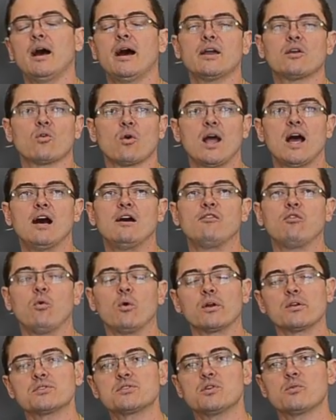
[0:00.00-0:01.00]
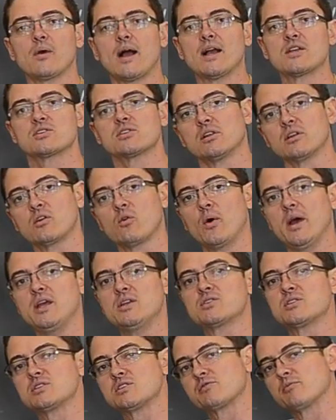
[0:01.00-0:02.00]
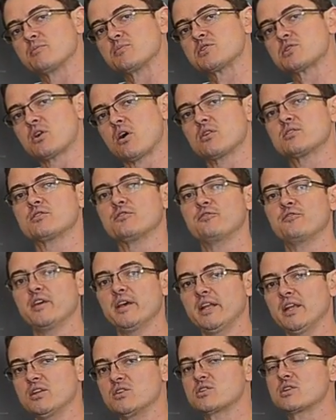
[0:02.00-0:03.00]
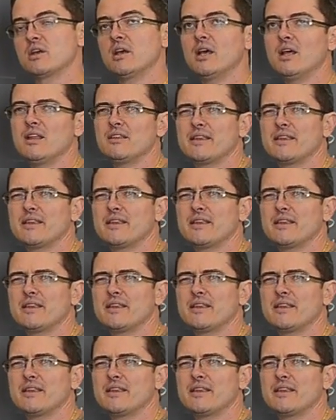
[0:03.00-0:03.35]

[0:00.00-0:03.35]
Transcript: I graph one or two rational equations from start to finish.